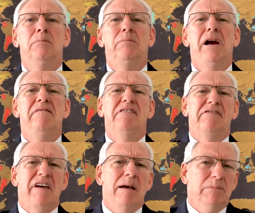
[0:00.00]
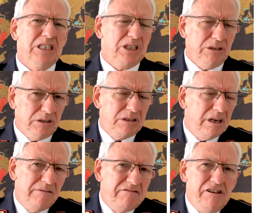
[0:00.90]
Pray for families whose
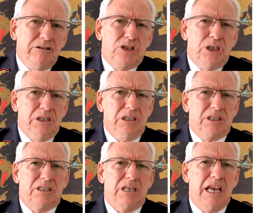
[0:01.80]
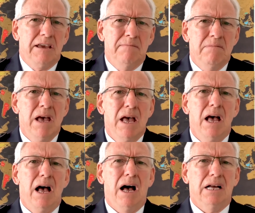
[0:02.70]
futures seem
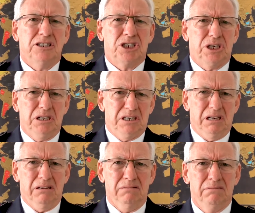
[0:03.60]
uncertain.